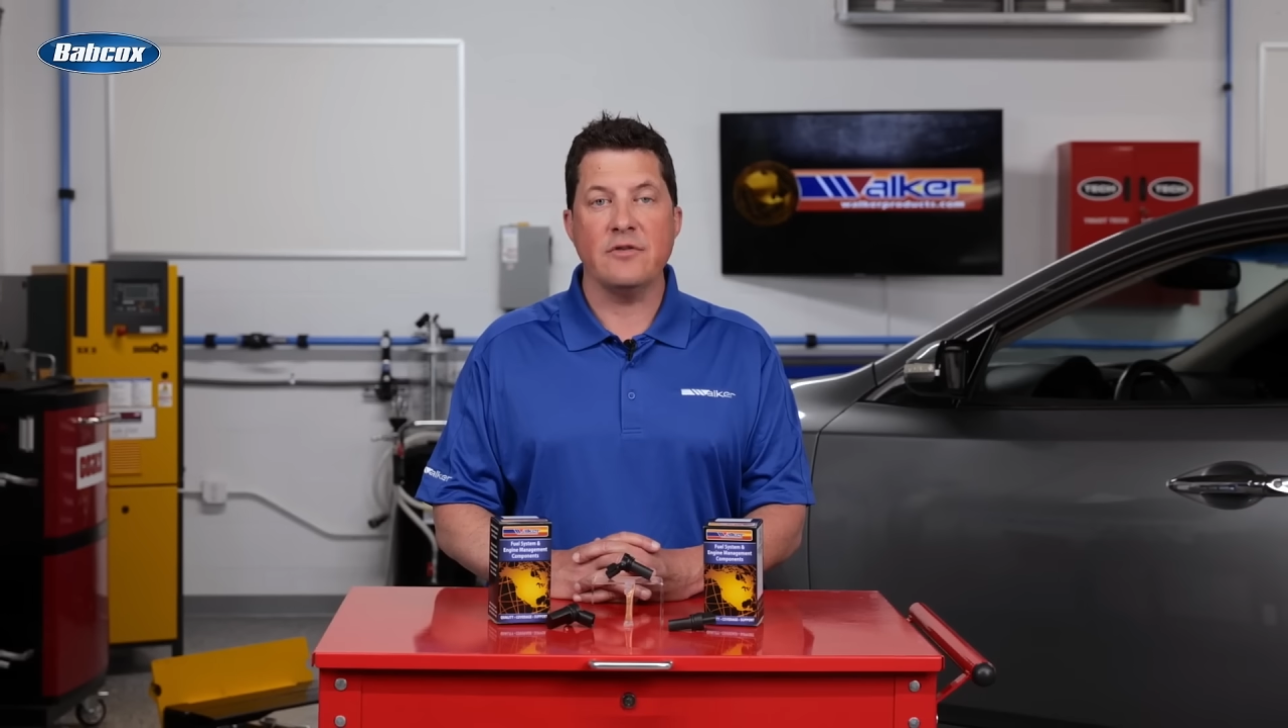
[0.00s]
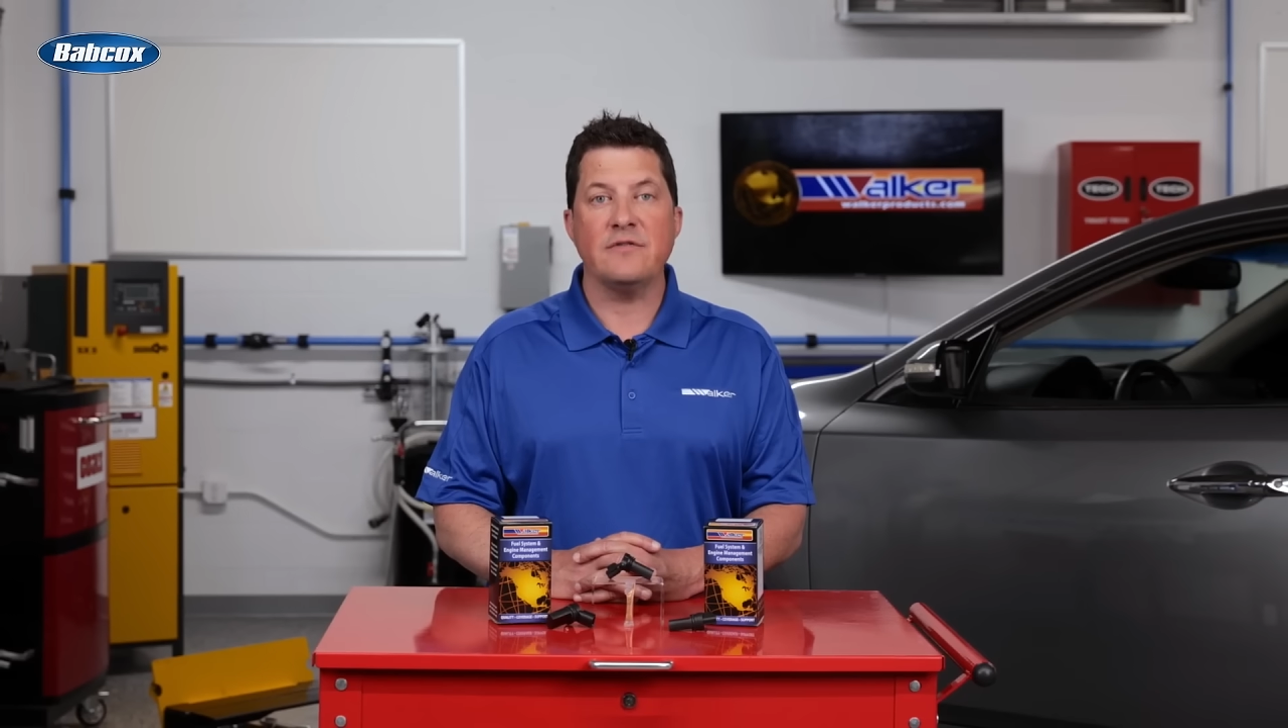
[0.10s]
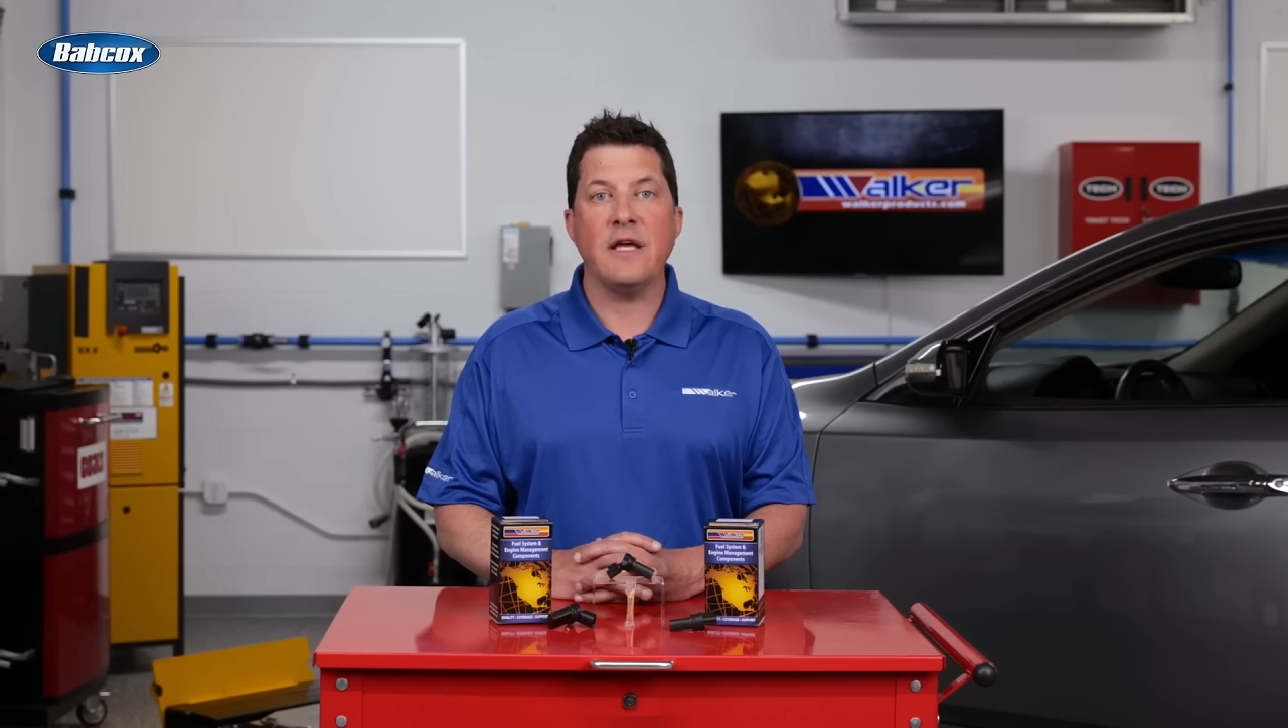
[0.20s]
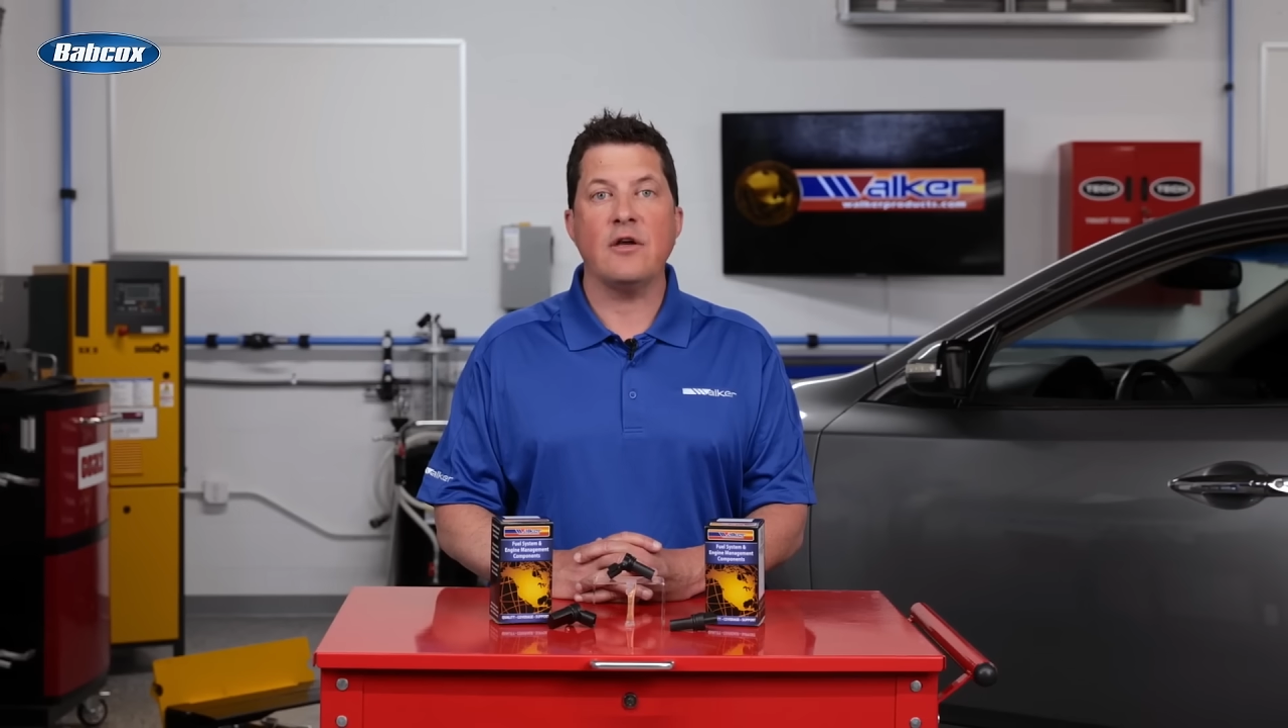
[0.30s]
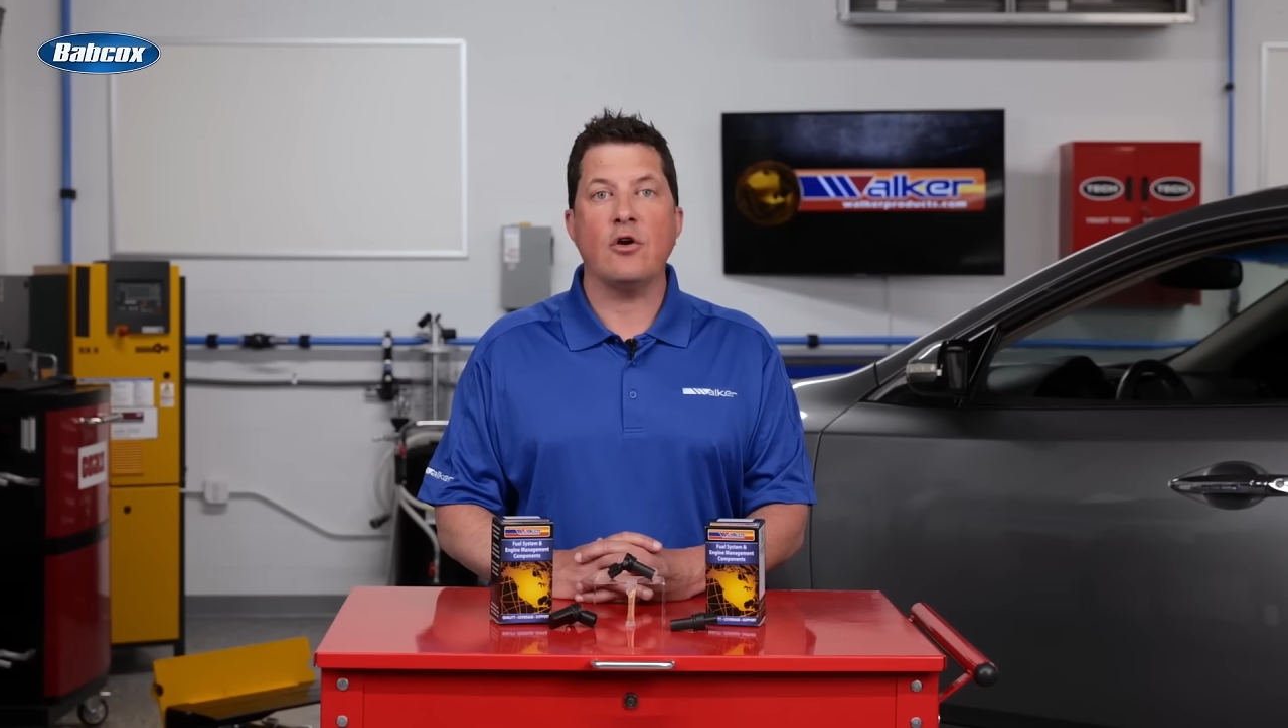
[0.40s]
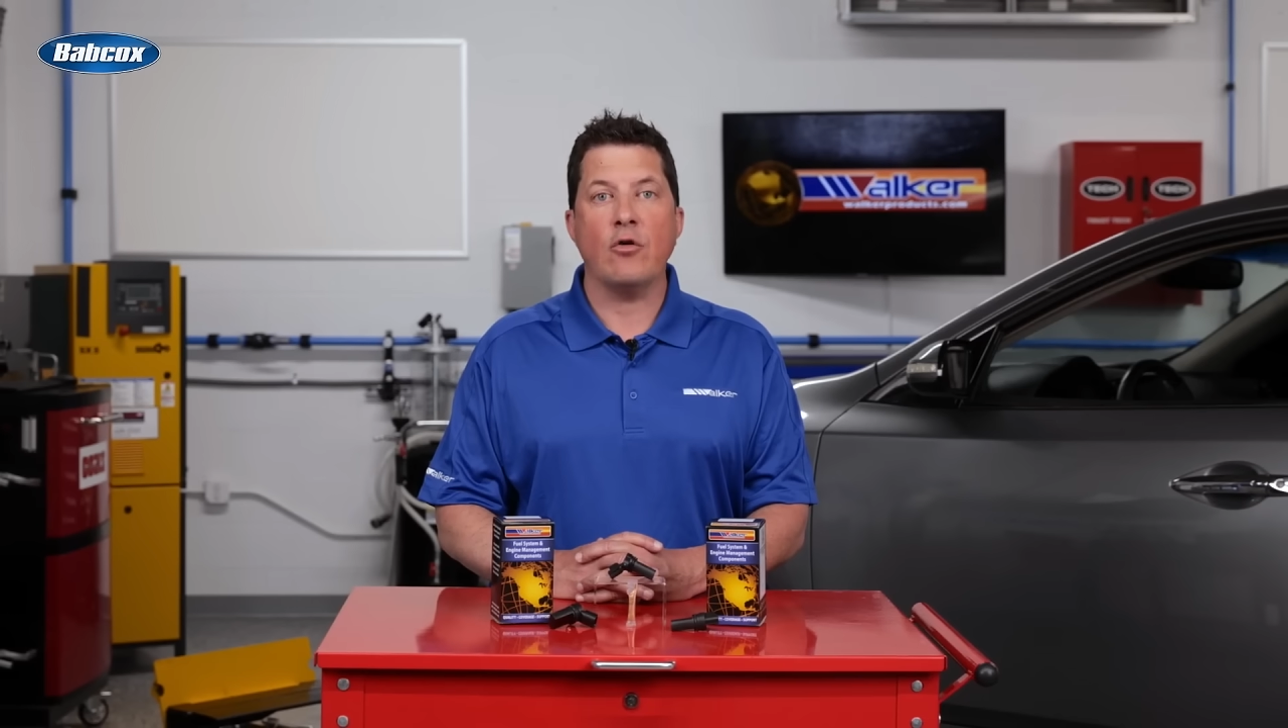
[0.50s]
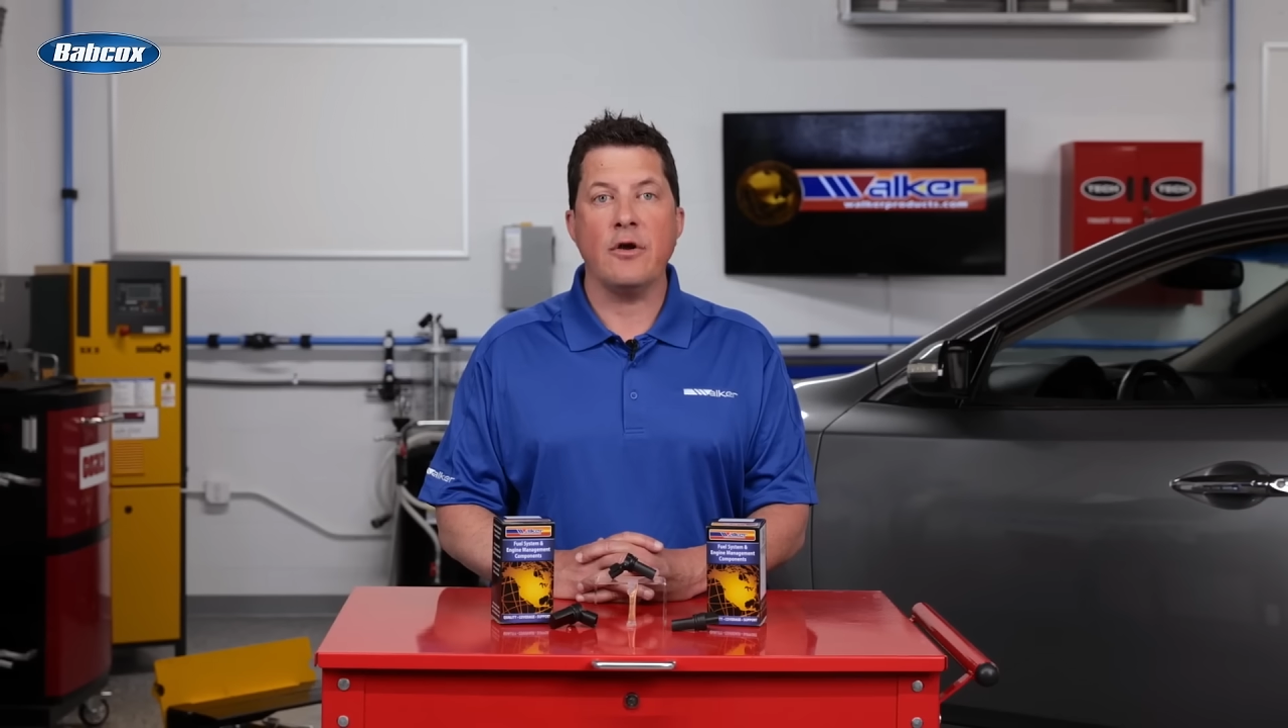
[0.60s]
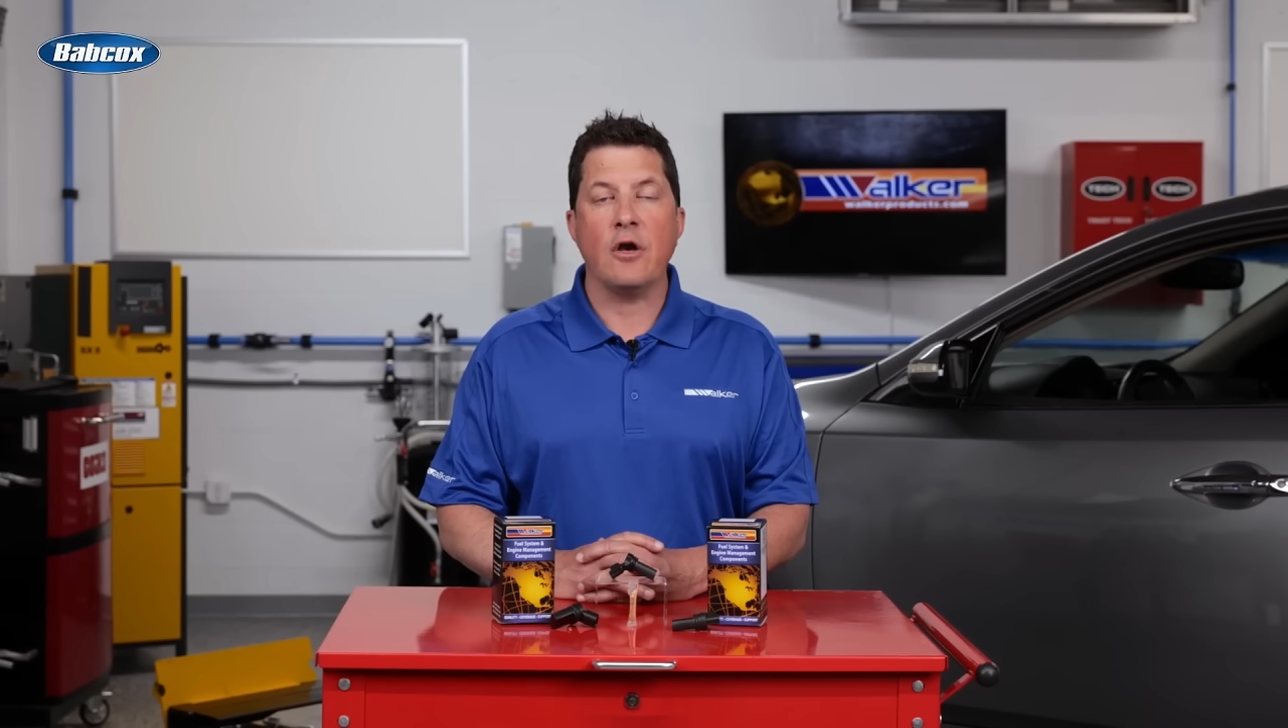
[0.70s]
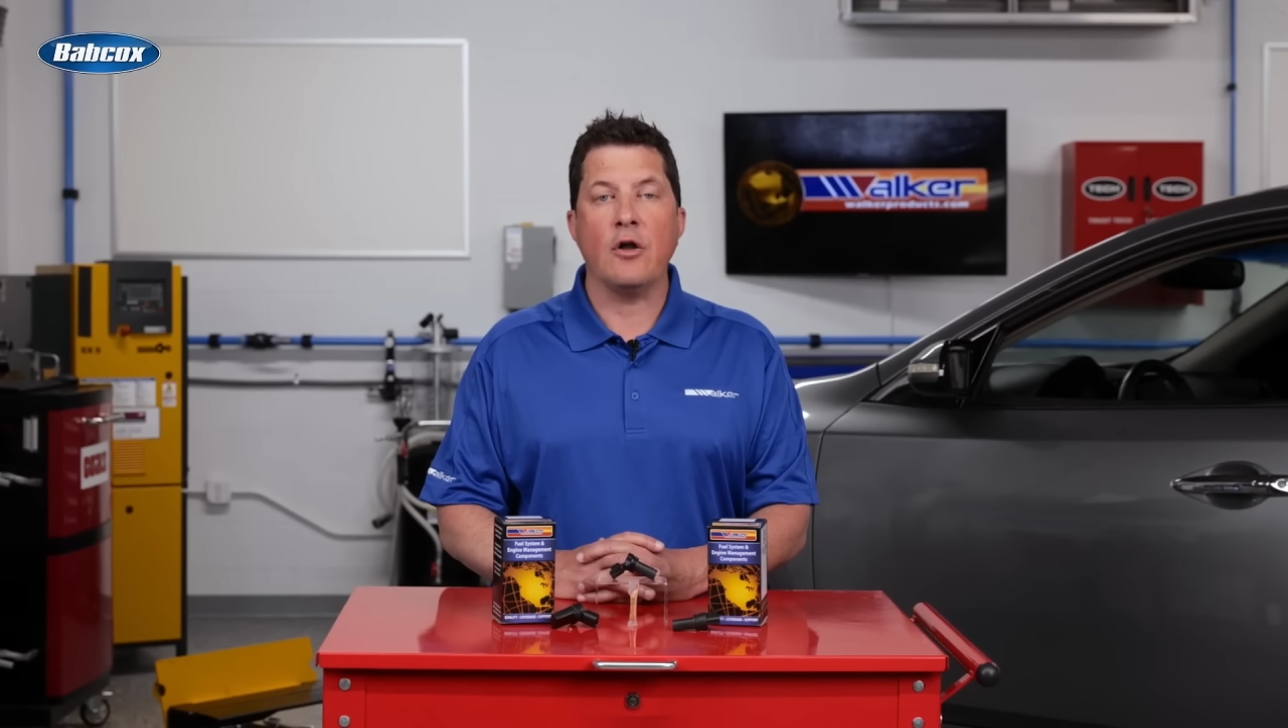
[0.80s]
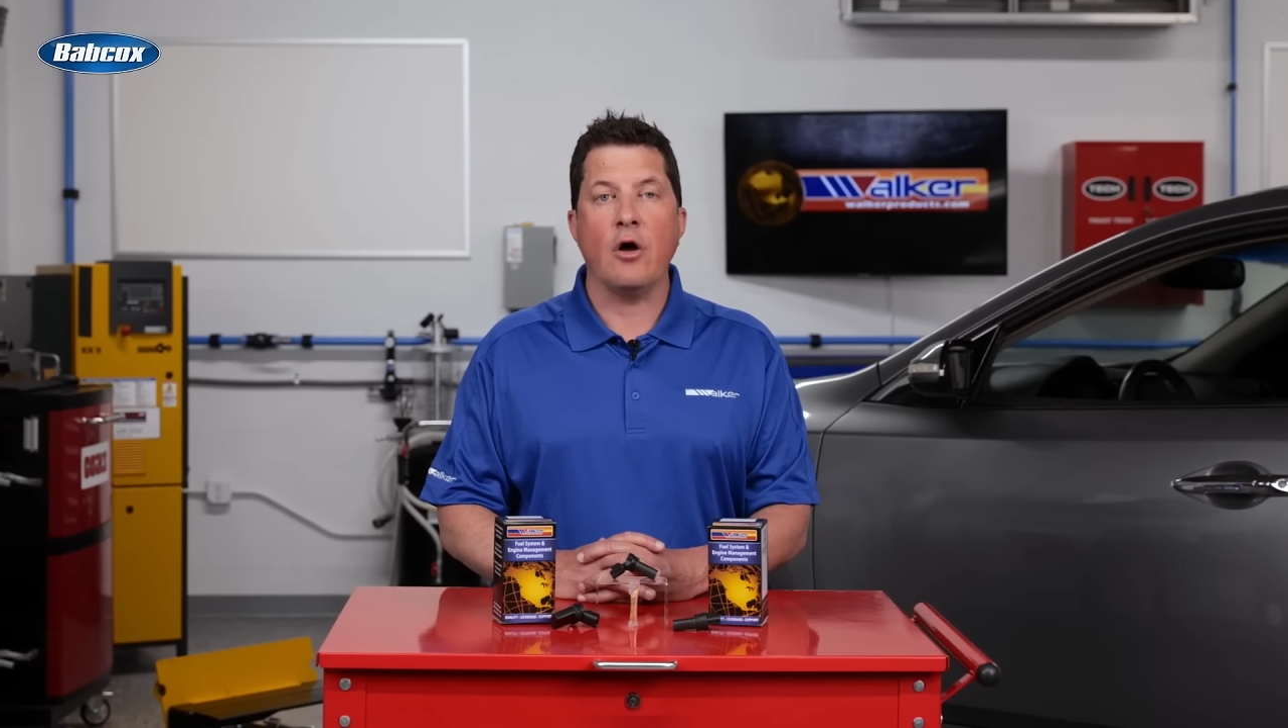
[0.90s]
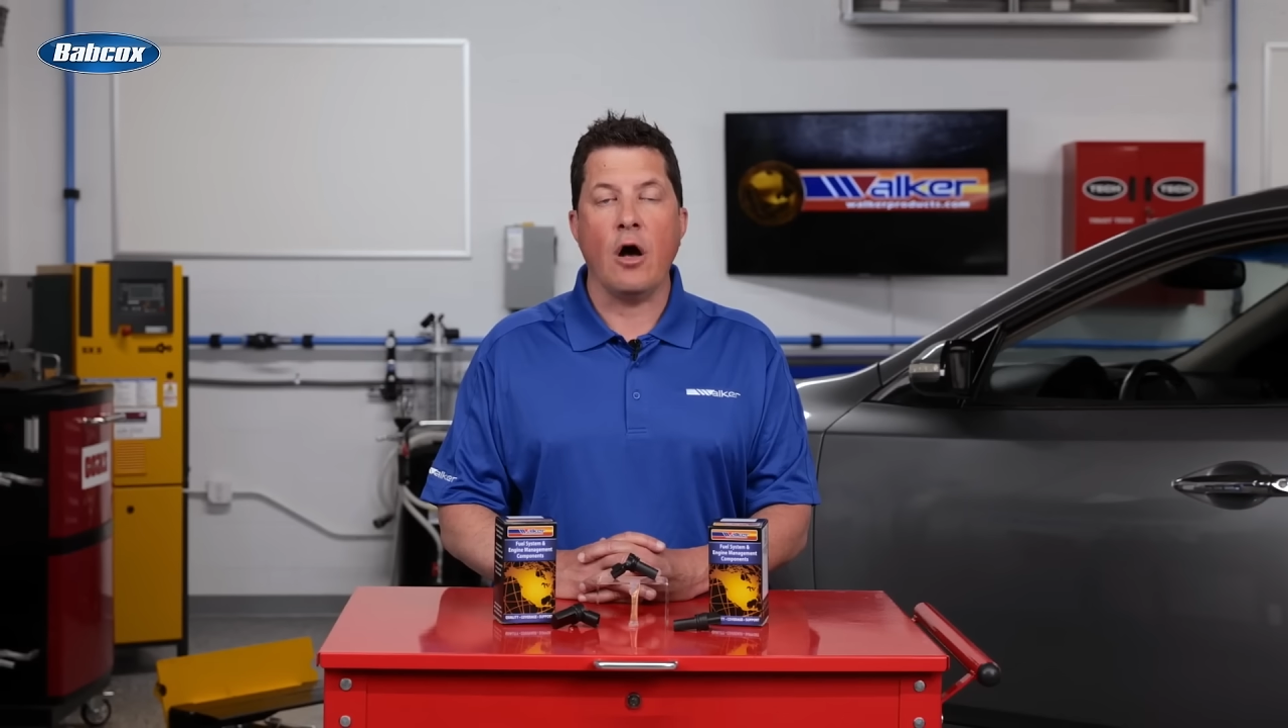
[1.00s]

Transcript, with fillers: to stay current on